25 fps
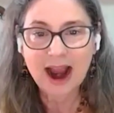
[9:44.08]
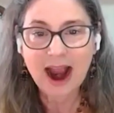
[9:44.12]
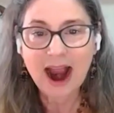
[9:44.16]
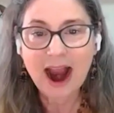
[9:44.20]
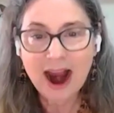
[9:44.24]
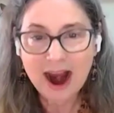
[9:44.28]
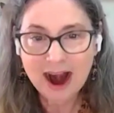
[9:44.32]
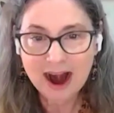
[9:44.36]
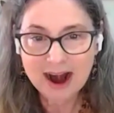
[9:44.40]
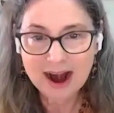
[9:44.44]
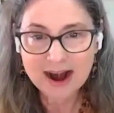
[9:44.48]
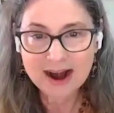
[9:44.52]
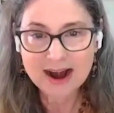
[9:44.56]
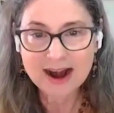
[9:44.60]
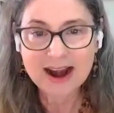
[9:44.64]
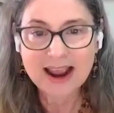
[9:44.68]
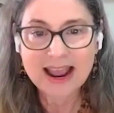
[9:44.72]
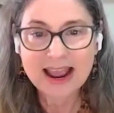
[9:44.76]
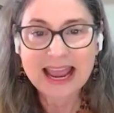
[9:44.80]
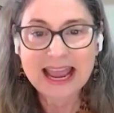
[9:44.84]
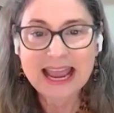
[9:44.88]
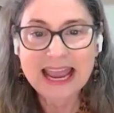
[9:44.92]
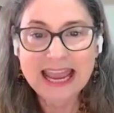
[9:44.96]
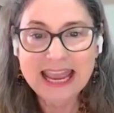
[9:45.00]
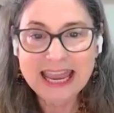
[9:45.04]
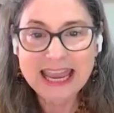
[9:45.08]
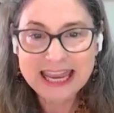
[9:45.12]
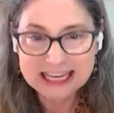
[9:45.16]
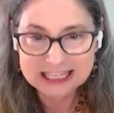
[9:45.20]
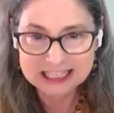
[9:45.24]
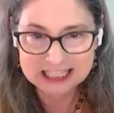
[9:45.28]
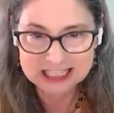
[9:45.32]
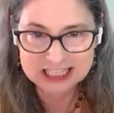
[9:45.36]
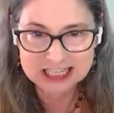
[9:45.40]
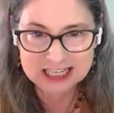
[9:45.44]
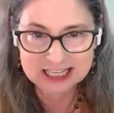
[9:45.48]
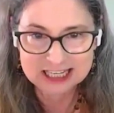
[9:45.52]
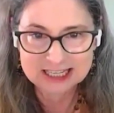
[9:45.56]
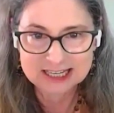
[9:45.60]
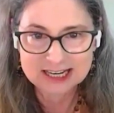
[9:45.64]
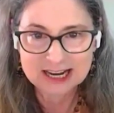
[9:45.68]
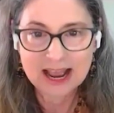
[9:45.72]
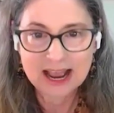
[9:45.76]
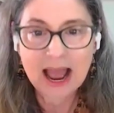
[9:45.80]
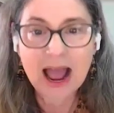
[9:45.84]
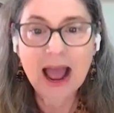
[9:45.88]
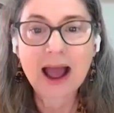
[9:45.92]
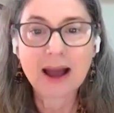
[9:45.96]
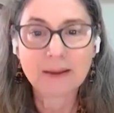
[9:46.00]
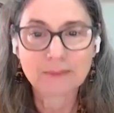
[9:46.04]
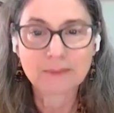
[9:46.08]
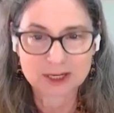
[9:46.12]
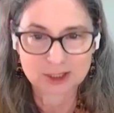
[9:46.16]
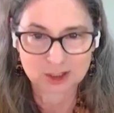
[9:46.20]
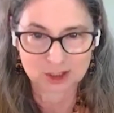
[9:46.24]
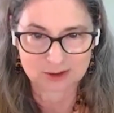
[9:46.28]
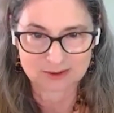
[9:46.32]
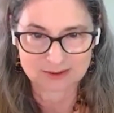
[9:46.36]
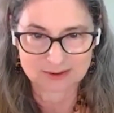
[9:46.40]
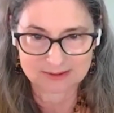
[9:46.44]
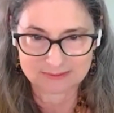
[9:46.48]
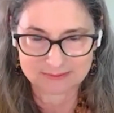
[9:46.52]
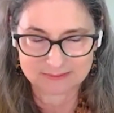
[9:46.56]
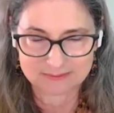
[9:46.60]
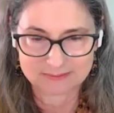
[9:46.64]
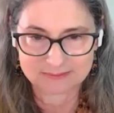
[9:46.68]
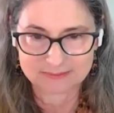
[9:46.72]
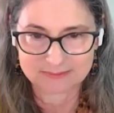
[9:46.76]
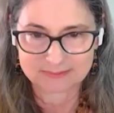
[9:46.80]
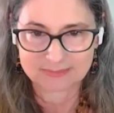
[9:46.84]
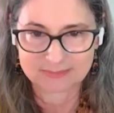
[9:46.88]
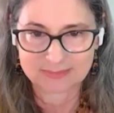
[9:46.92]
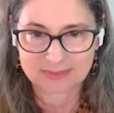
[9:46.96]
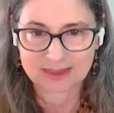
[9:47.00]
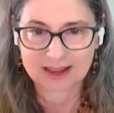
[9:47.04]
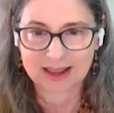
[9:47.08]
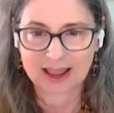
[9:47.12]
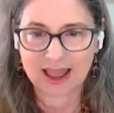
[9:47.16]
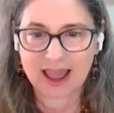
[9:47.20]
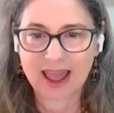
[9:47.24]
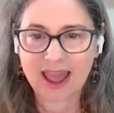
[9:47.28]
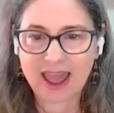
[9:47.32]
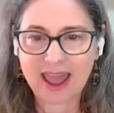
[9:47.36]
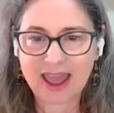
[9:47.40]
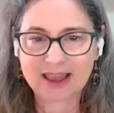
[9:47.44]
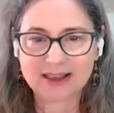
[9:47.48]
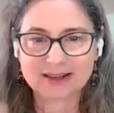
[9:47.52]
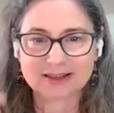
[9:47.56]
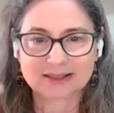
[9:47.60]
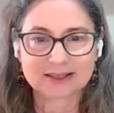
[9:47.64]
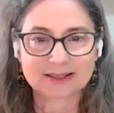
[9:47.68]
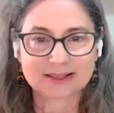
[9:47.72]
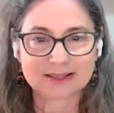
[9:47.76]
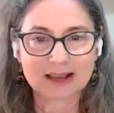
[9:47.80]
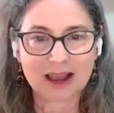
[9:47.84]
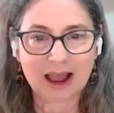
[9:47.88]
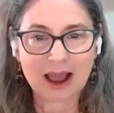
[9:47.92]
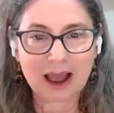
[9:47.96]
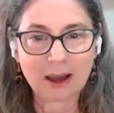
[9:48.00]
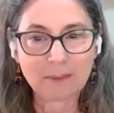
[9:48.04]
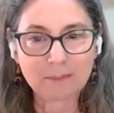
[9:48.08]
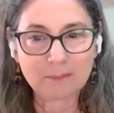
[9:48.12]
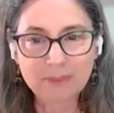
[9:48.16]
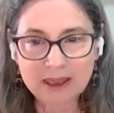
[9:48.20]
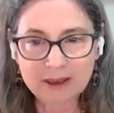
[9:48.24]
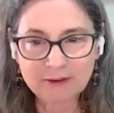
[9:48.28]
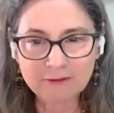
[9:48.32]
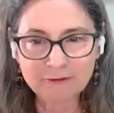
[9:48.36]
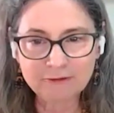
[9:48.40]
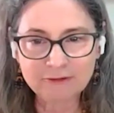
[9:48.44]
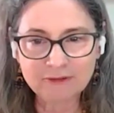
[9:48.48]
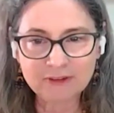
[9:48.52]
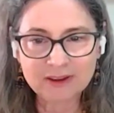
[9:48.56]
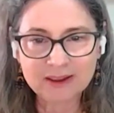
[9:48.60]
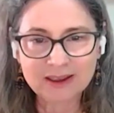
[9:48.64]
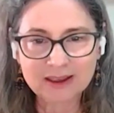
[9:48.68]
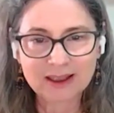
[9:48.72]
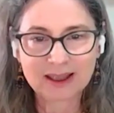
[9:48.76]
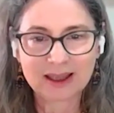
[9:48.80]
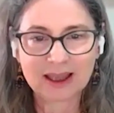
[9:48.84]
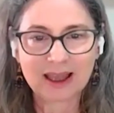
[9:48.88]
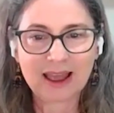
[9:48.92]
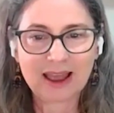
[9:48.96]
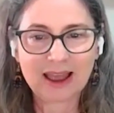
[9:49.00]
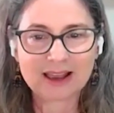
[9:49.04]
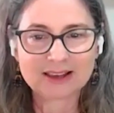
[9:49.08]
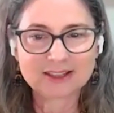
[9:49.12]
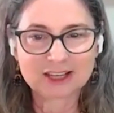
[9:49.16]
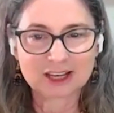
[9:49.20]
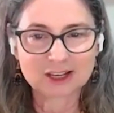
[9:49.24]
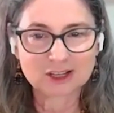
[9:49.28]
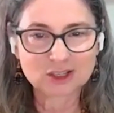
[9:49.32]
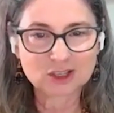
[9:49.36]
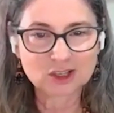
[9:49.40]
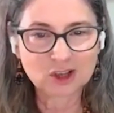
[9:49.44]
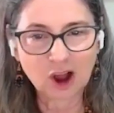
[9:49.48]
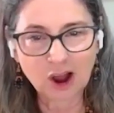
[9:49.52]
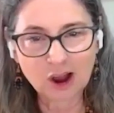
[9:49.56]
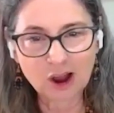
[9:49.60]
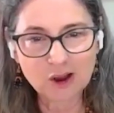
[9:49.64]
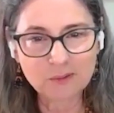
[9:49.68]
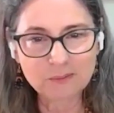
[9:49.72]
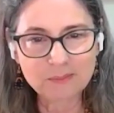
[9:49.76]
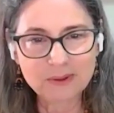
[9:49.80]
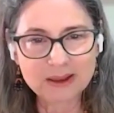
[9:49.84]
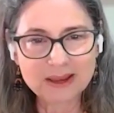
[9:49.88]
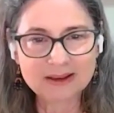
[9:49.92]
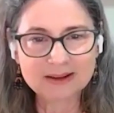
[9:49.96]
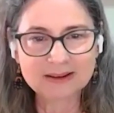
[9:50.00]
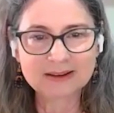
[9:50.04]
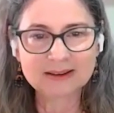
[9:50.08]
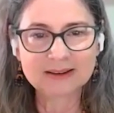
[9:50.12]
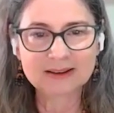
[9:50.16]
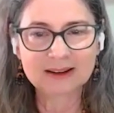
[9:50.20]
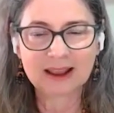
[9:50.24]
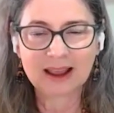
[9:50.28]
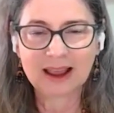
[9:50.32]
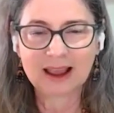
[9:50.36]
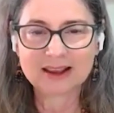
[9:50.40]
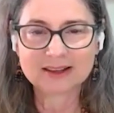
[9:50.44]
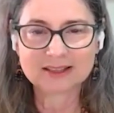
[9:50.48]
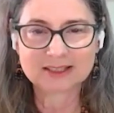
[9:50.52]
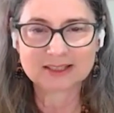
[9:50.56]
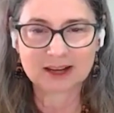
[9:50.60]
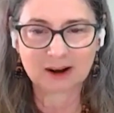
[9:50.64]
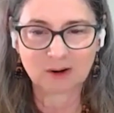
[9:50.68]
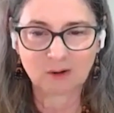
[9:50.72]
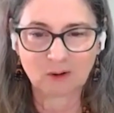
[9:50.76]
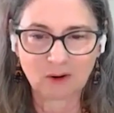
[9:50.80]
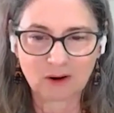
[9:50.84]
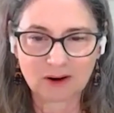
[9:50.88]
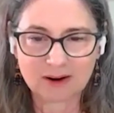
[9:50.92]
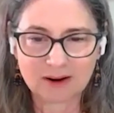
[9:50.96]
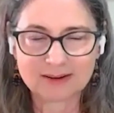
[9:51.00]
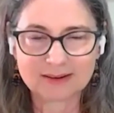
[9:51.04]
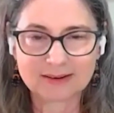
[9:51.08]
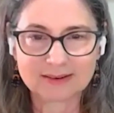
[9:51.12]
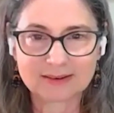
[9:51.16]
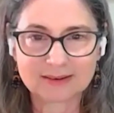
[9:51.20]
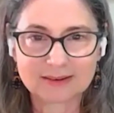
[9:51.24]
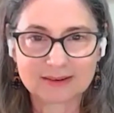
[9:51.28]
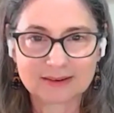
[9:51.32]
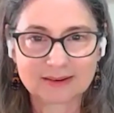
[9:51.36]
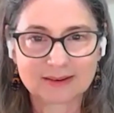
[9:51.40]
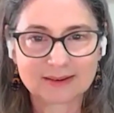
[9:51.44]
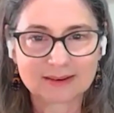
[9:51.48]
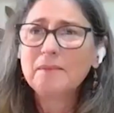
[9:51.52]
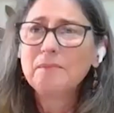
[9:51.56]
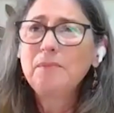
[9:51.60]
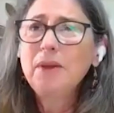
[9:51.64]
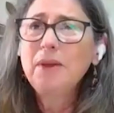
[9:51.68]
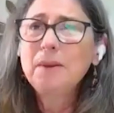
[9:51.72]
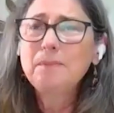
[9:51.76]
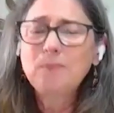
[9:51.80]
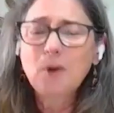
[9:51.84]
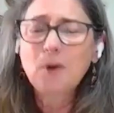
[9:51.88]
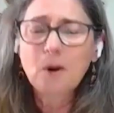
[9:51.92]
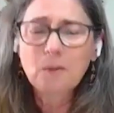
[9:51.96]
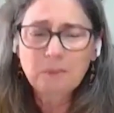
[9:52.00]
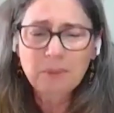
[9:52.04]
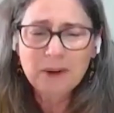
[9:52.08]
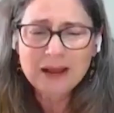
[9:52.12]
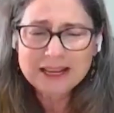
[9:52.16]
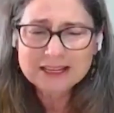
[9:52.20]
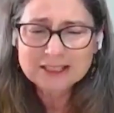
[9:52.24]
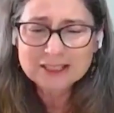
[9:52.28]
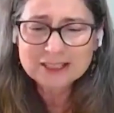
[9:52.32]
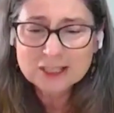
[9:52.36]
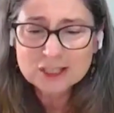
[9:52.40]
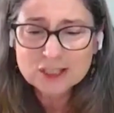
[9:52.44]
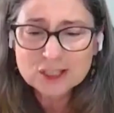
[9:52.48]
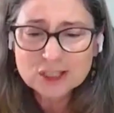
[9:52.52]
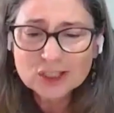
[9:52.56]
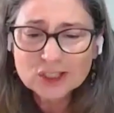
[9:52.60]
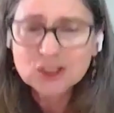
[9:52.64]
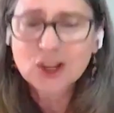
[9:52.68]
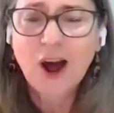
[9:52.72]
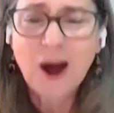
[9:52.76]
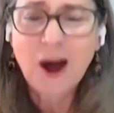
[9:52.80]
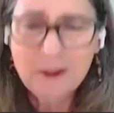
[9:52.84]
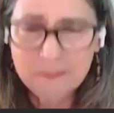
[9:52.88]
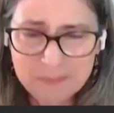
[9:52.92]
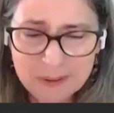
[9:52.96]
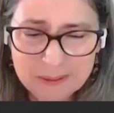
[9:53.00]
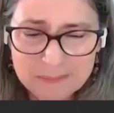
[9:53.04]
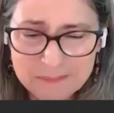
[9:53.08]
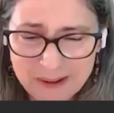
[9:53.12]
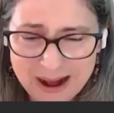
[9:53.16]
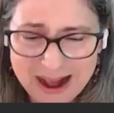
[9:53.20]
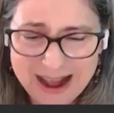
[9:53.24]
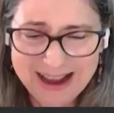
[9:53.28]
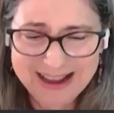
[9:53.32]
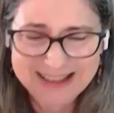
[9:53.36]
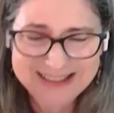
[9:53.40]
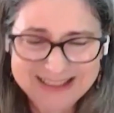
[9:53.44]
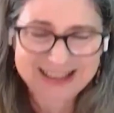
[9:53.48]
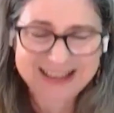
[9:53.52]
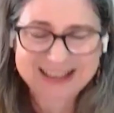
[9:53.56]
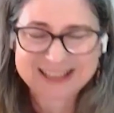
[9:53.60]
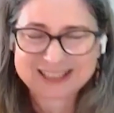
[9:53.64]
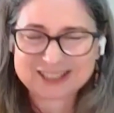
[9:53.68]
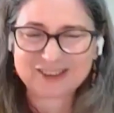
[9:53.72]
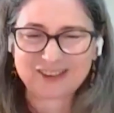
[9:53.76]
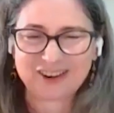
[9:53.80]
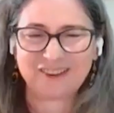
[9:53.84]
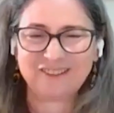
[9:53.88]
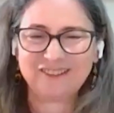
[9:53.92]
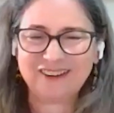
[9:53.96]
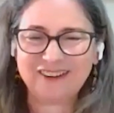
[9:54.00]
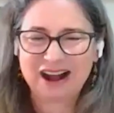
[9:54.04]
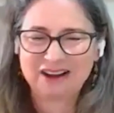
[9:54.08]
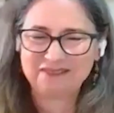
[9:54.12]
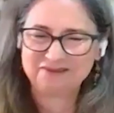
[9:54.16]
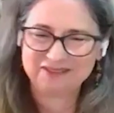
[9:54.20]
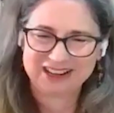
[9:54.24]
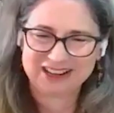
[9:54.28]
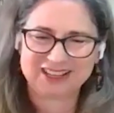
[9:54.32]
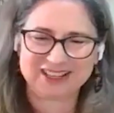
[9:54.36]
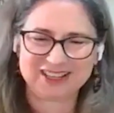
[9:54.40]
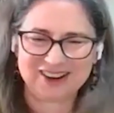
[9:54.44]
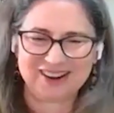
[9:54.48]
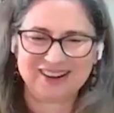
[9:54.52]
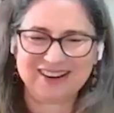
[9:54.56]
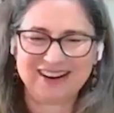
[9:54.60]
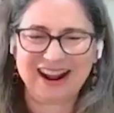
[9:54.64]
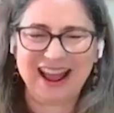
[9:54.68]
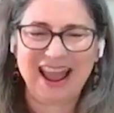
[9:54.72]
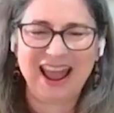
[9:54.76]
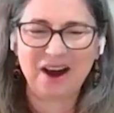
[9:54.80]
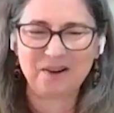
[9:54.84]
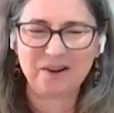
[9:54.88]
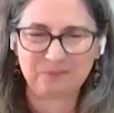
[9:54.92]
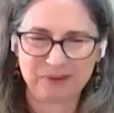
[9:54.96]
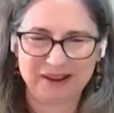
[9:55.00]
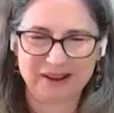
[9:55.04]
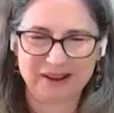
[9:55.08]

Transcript: are eating Amazon as a beef, as a soybean, as a corn. People, please stop buying this from Amazon. Help